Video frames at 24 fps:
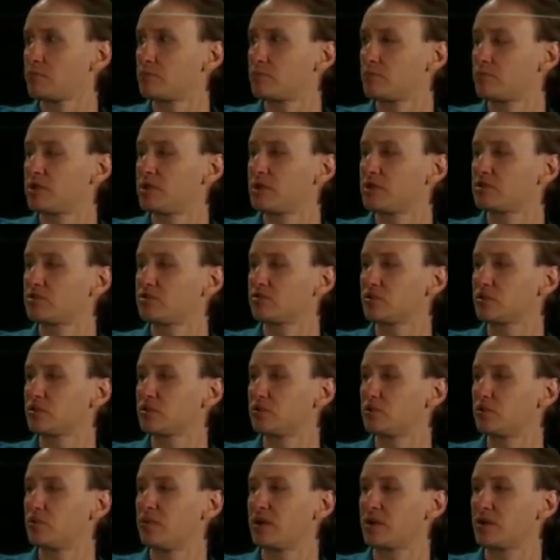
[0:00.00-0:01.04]
P is
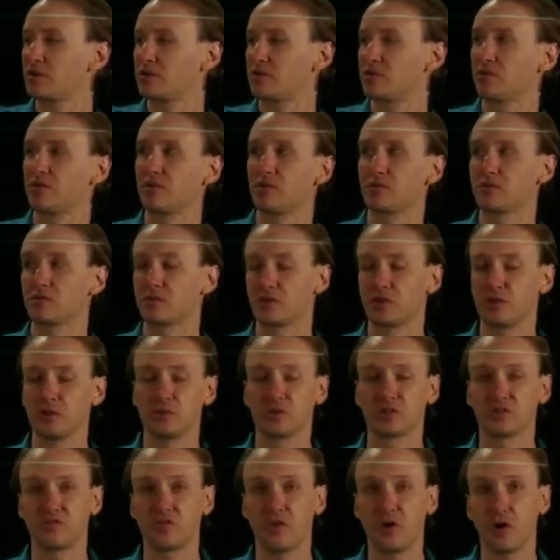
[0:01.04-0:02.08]
true, but Q
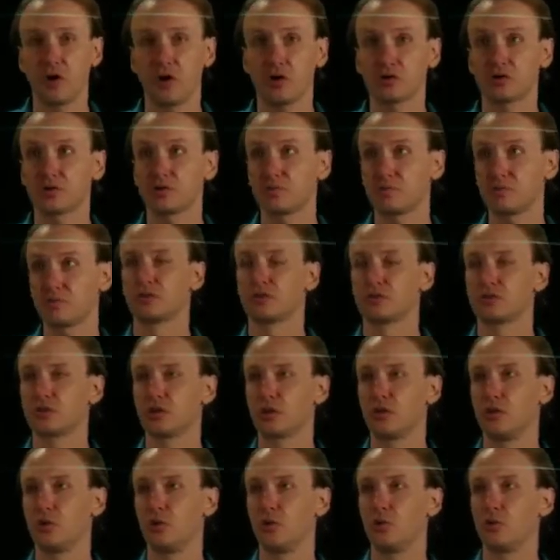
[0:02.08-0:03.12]
is false,
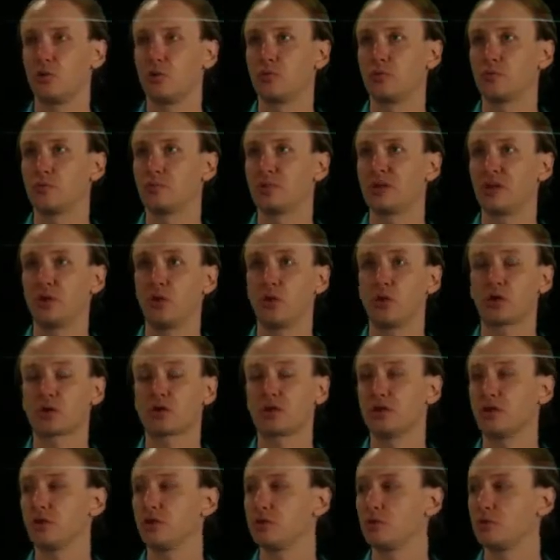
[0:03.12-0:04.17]
so P or
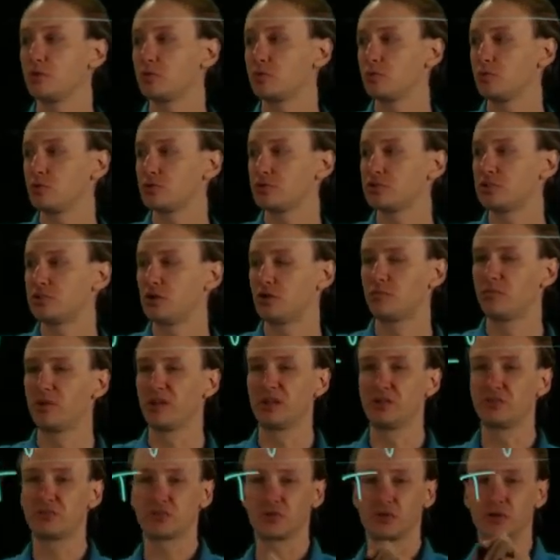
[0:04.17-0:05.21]
Q will still be
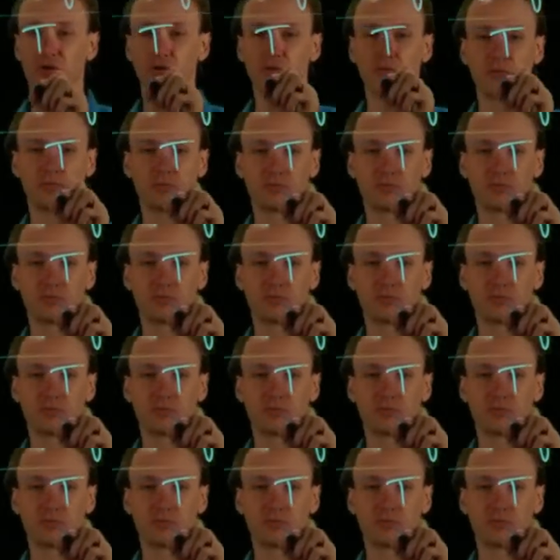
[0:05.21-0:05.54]
true.